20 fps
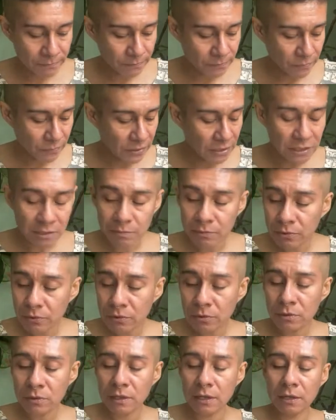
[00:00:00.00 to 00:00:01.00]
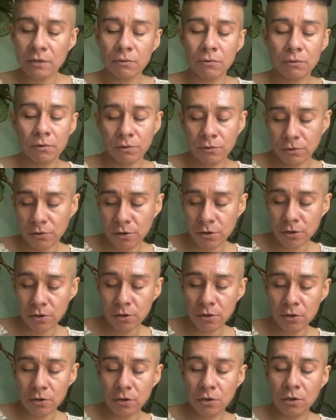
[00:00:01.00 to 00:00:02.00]
Let's pull an oracle
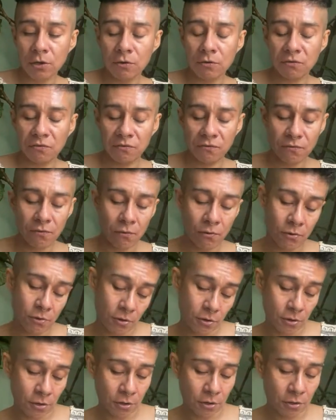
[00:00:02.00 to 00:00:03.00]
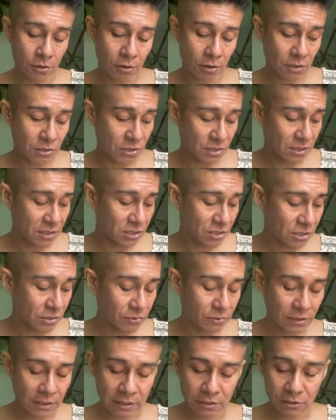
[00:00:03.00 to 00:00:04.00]
card for just the
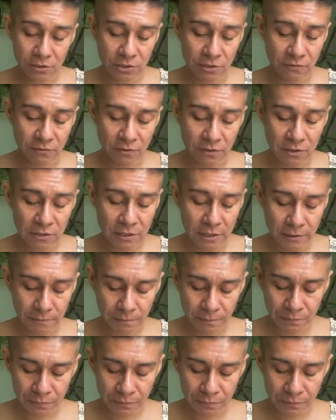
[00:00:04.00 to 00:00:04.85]
general energy for the day.